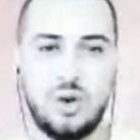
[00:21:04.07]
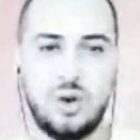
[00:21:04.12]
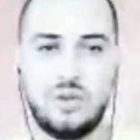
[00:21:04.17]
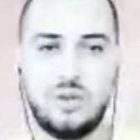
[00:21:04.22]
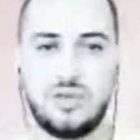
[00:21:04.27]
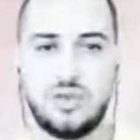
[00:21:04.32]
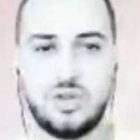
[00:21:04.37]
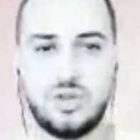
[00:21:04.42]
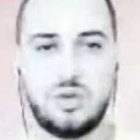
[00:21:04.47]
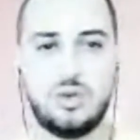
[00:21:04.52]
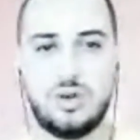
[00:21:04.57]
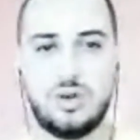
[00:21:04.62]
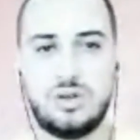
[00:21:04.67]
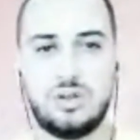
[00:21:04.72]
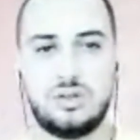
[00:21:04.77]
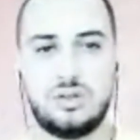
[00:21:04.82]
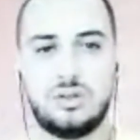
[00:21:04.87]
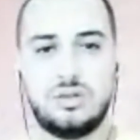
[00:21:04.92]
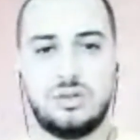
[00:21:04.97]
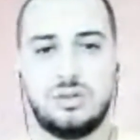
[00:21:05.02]
over the
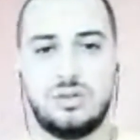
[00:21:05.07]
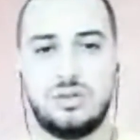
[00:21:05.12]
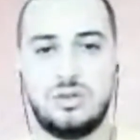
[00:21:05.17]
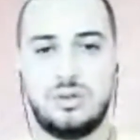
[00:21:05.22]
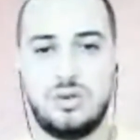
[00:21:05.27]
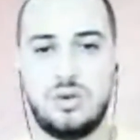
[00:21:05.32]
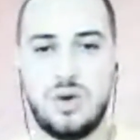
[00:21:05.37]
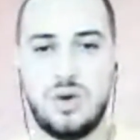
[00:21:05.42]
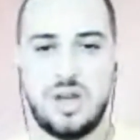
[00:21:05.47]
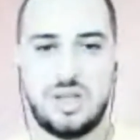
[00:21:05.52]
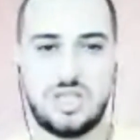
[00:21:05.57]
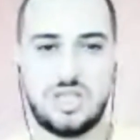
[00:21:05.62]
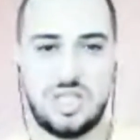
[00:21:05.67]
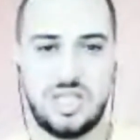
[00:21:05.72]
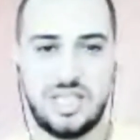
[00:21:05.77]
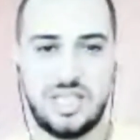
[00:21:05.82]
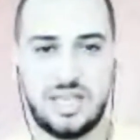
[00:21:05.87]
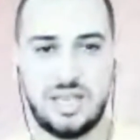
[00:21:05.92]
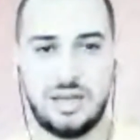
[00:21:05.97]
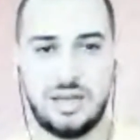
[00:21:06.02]
world who
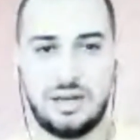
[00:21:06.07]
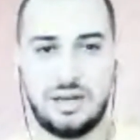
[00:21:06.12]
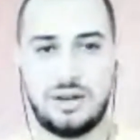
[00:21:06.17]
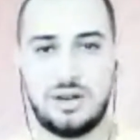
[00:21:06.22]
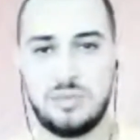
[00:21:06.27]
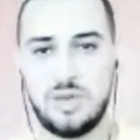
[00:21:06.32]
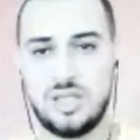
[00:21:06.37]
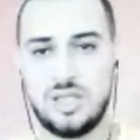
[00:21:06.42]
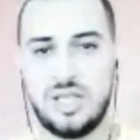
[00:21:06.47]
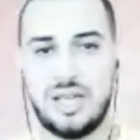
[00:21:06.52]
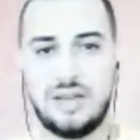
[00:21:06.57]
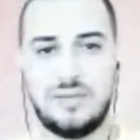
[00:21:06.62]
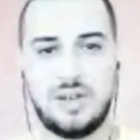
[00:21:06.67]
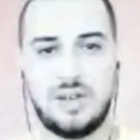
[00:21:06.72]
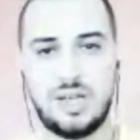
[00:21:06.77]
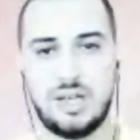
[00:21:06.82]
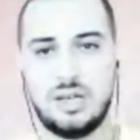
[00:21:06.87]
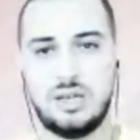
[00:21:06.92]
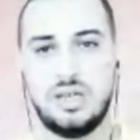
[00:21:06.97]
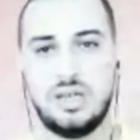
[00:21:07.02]
actually care about
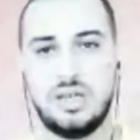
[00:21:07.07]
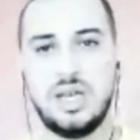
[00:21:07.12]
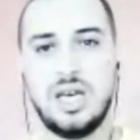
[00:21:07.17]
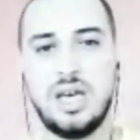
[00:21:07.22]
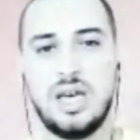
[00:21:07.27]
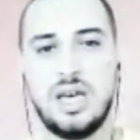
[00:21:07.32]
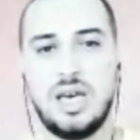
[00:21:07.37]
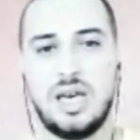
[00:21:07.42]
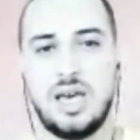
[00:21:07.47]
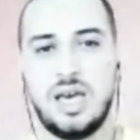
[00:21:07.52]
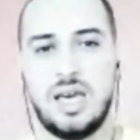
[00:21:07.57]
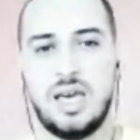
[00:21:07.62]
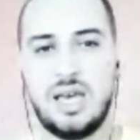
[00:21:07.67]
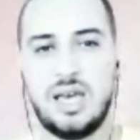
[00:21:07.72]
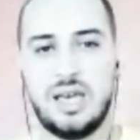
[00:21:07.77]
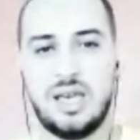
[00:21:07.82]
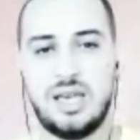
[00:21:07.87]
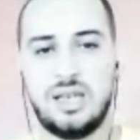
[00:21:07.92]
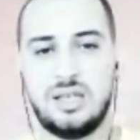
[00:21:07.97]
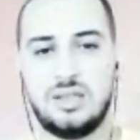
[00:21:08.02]
Africa
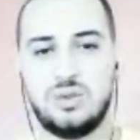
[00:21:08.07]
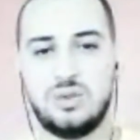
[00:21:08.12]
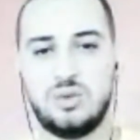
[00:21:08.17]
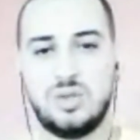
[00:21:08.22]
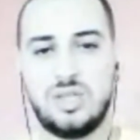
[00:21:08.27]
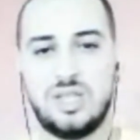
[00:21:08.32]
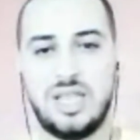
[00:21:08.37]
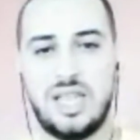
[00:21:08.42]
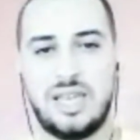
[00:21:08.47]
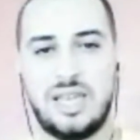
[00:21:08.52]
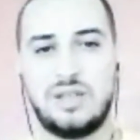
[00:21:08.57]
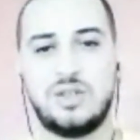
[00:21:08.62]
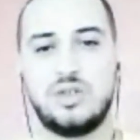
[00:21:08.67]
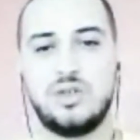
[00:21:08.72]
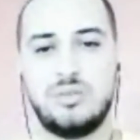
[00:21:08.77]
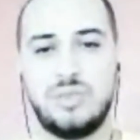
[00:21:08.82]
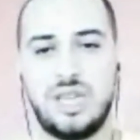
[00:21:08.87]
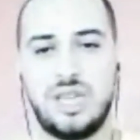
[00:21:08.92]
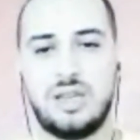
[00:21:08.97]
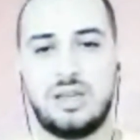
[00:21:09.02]
and would like to
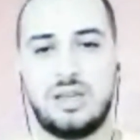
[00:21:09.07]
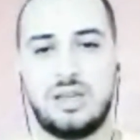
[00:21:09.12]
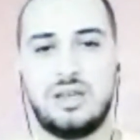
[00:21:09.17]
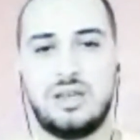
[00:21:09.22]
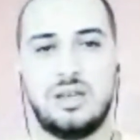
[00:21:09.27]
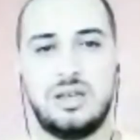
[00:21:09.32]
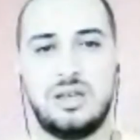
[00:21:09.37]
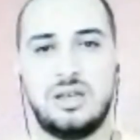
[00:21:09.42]
make